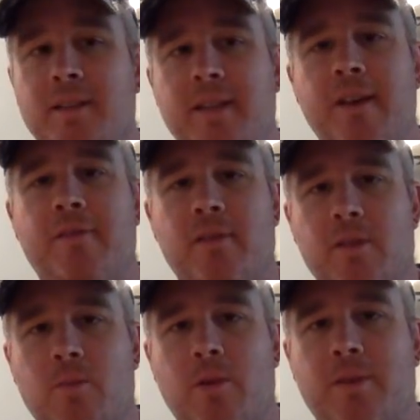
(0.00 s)

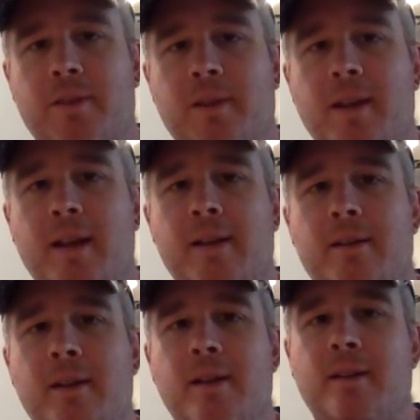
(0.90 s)
definitely worth it,
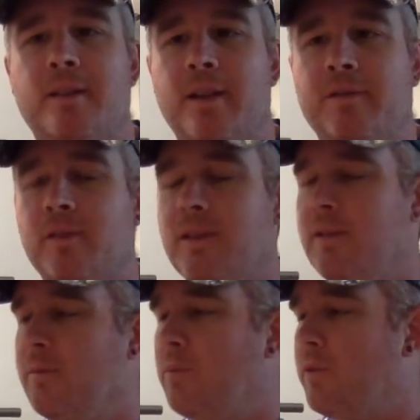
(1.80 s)
and
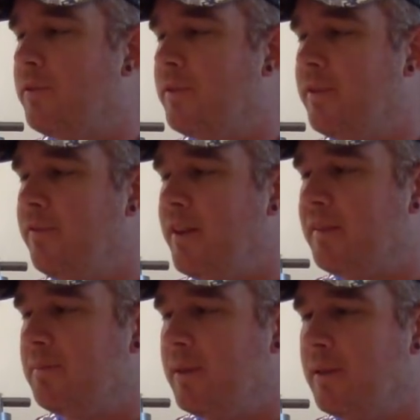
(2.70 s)
definitely worth the
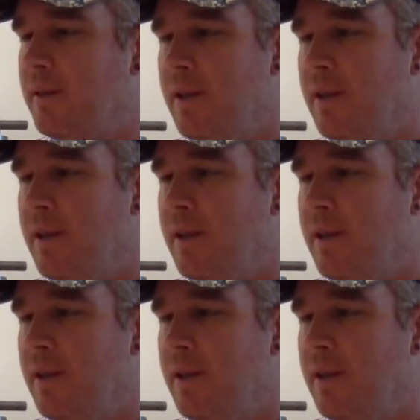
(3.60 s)
investment.